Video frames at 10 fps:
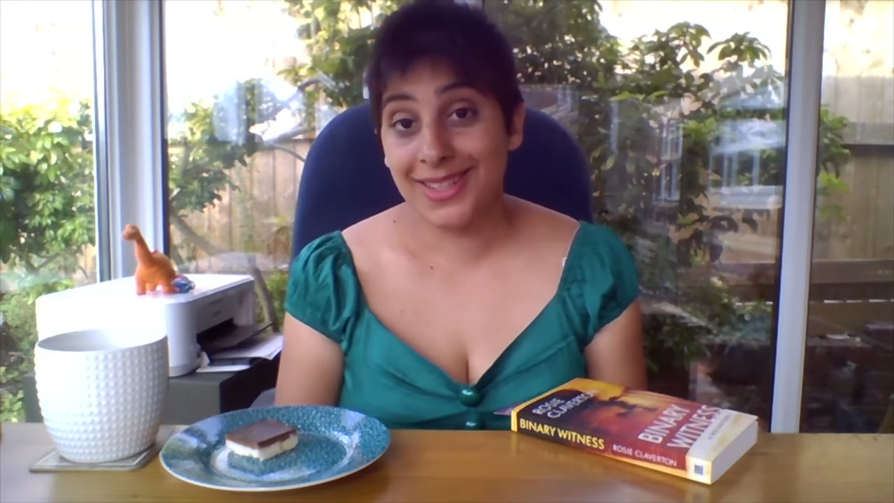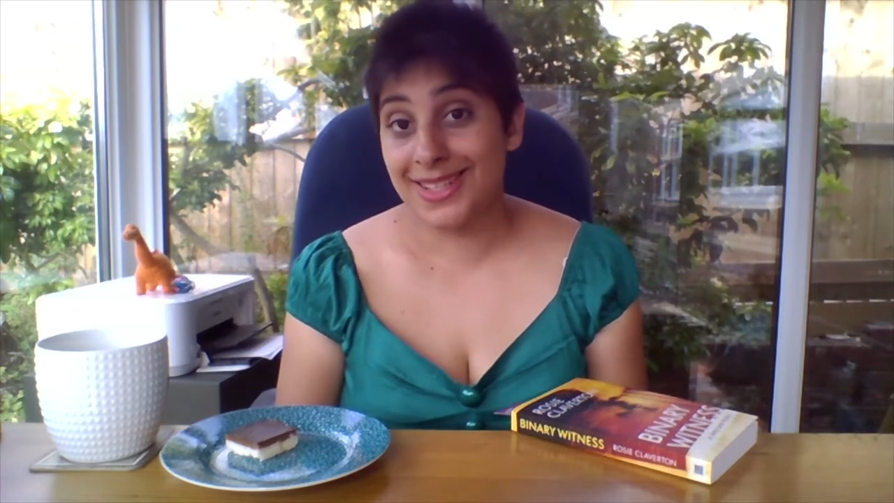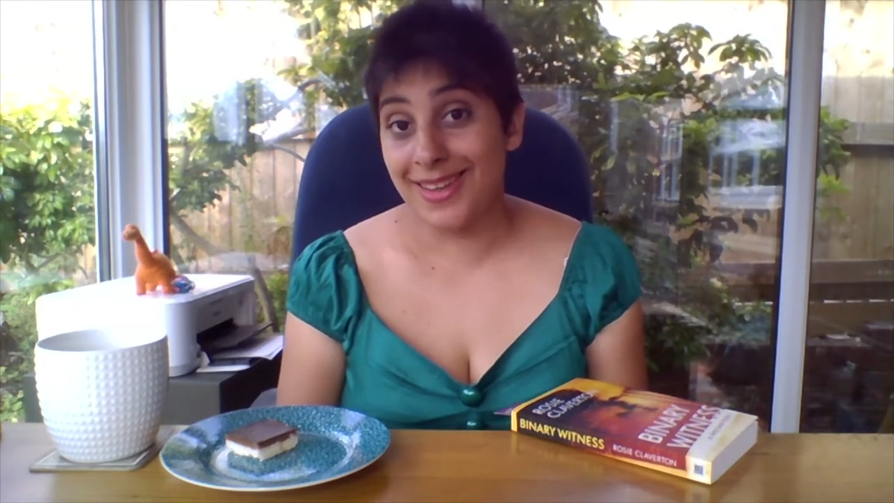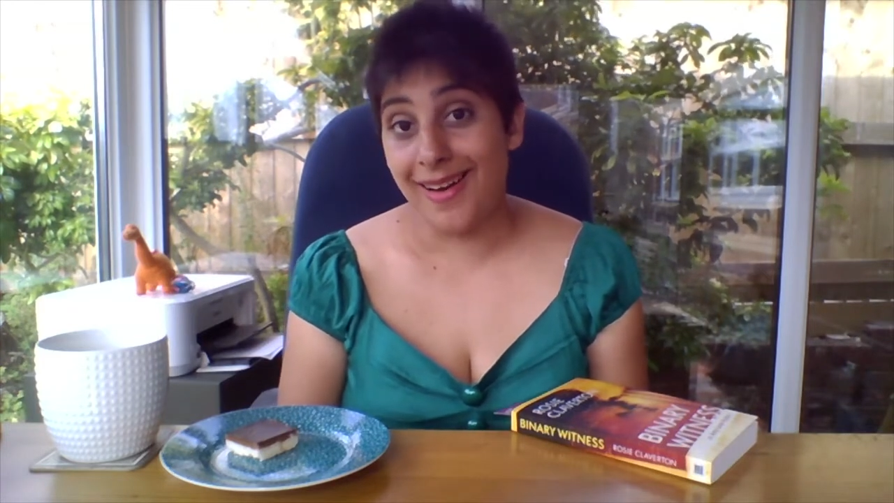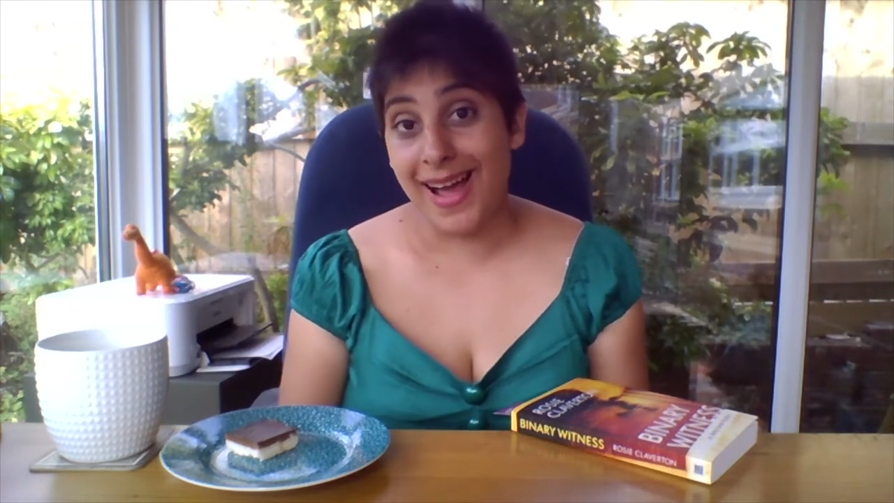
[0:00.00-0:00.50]
is
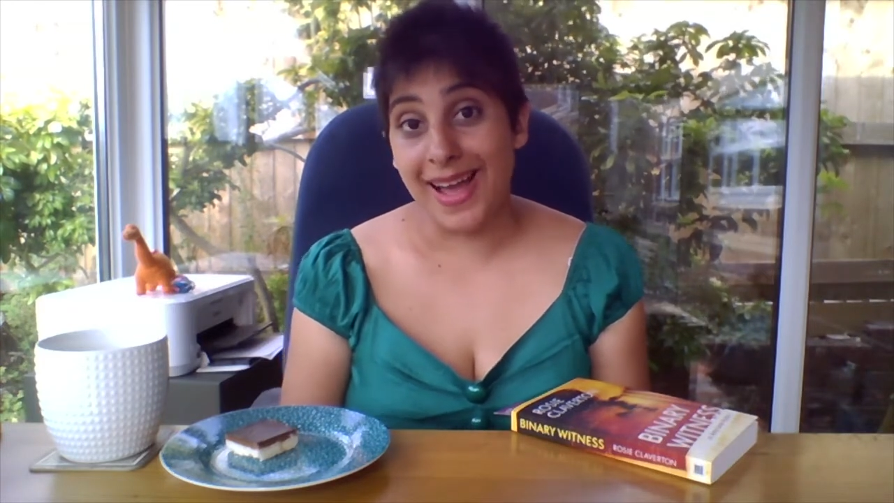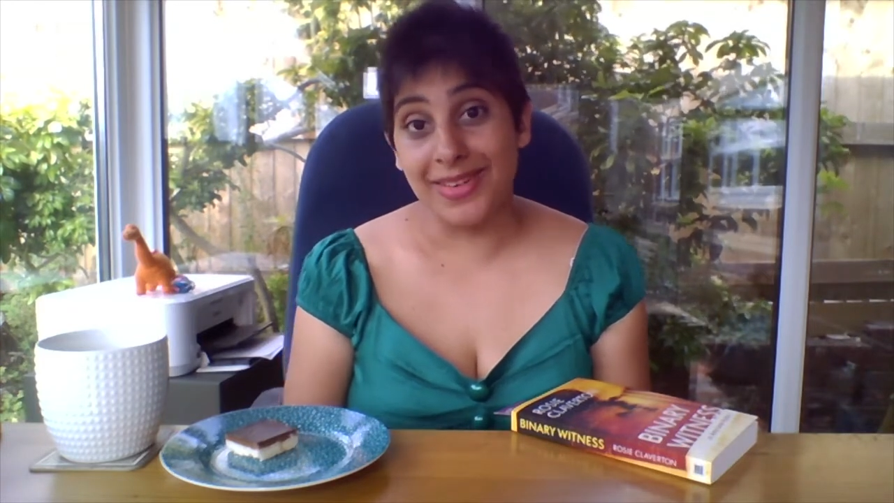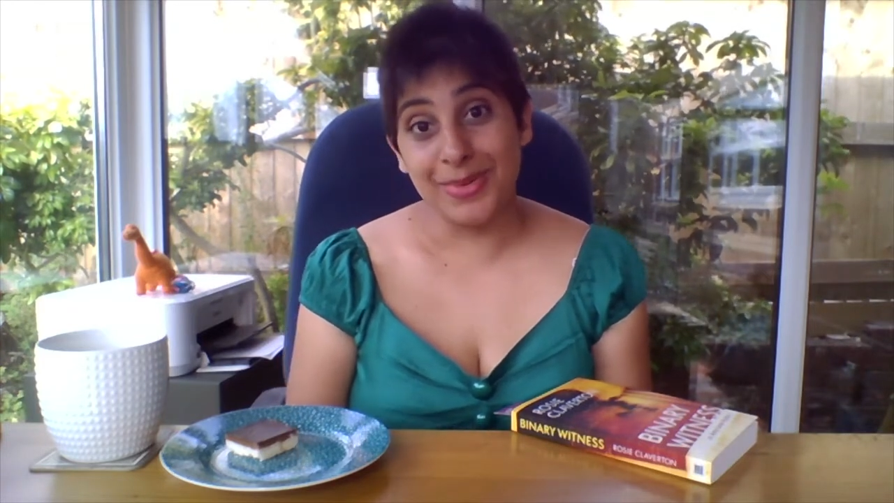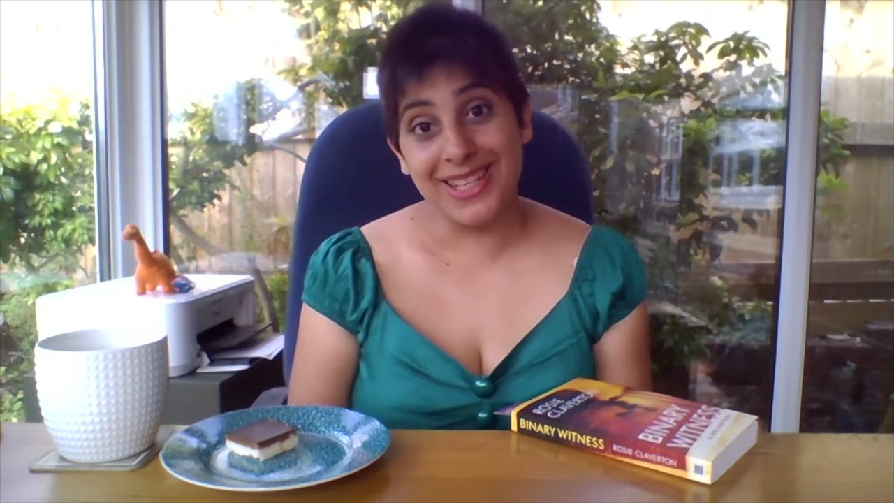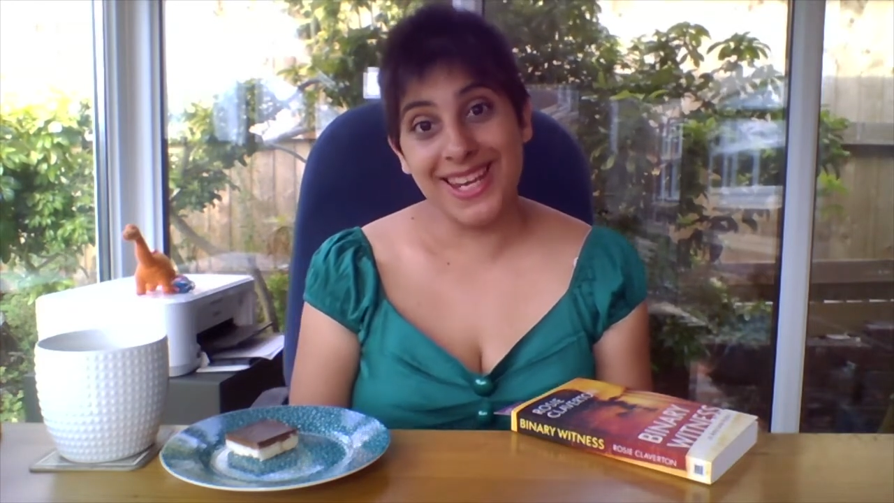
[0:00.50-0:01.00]
that I have
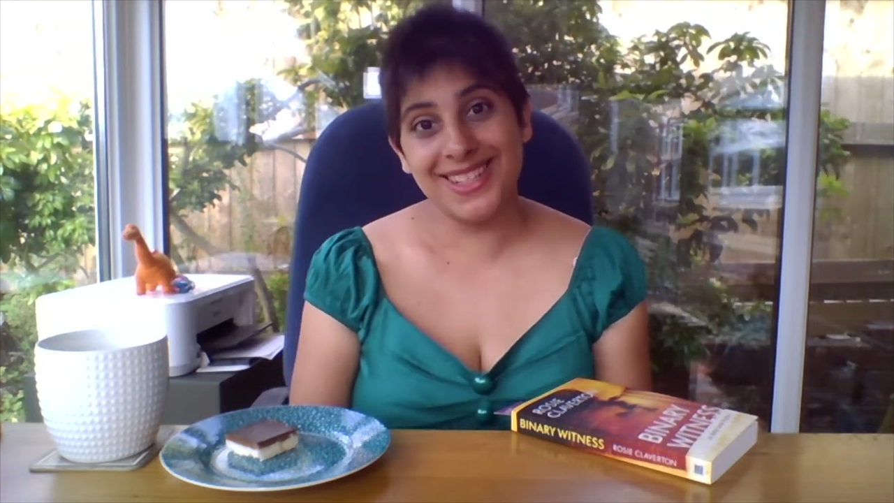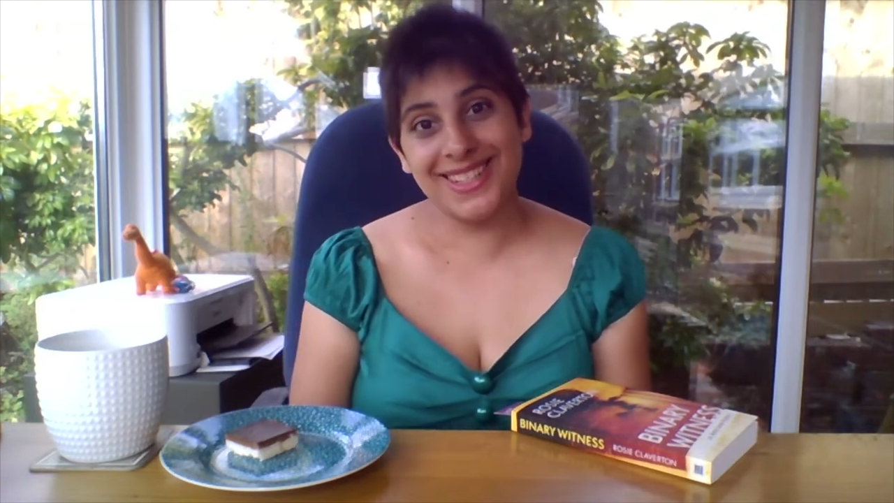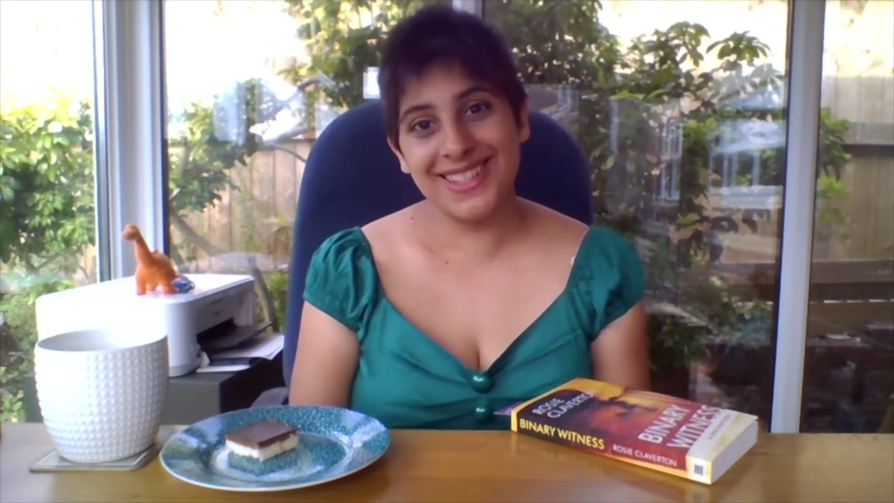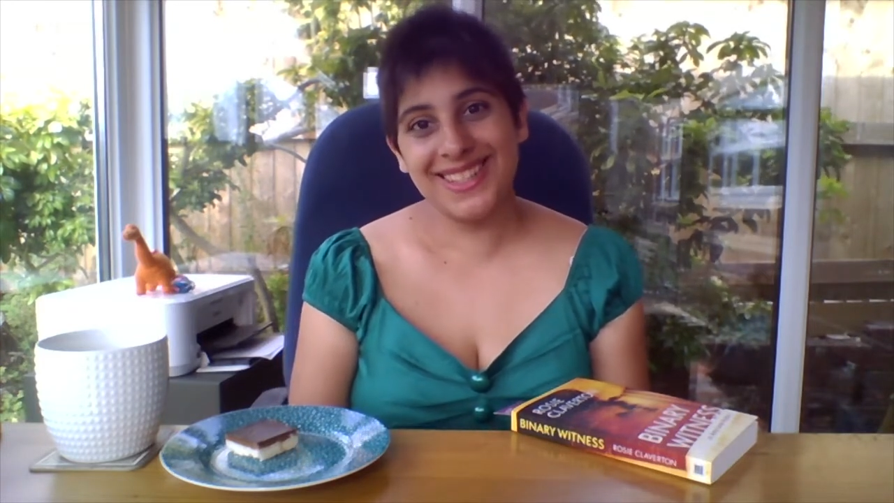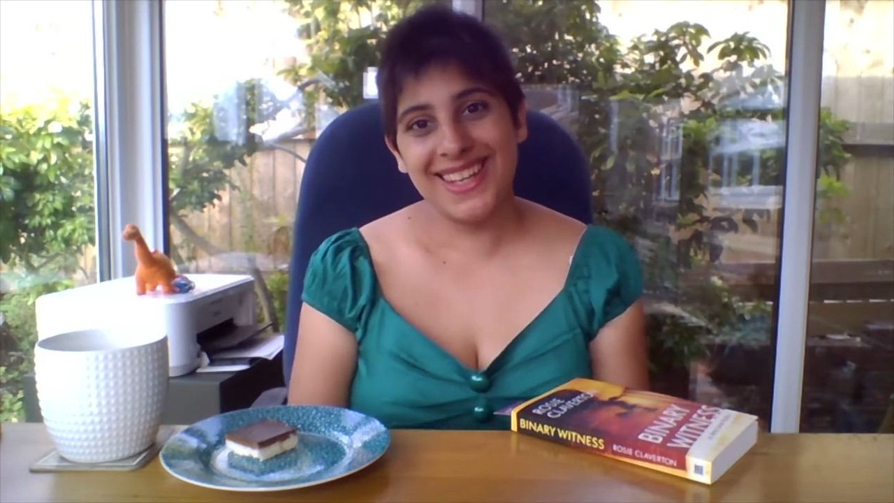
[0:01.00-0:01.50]

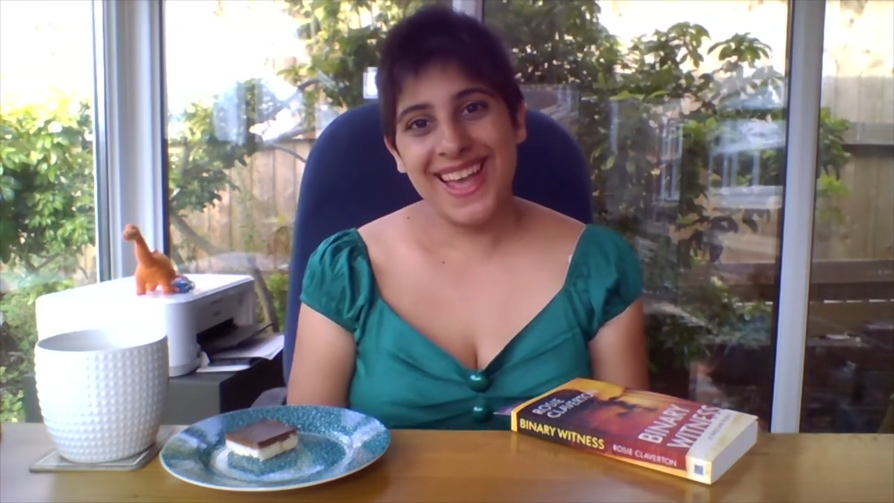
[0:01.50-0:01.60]
limitations.